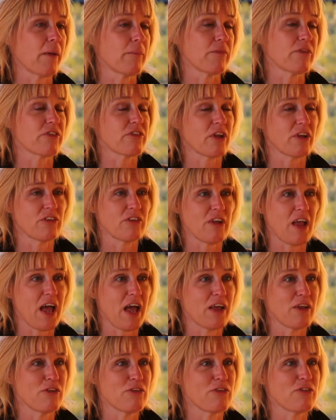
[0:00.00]
such
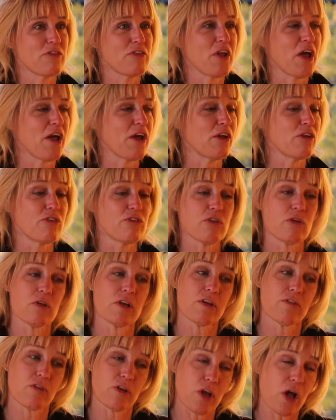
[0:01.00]
as do you
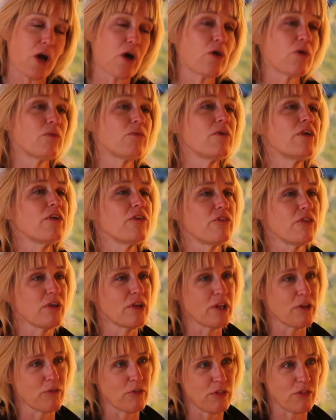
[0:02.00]
live alone? Do you
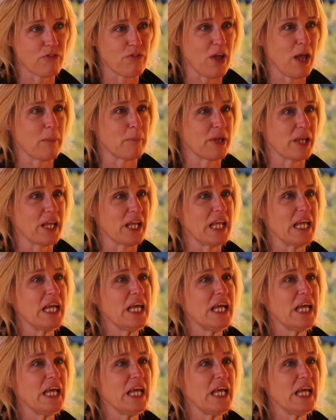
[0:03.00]
live with family?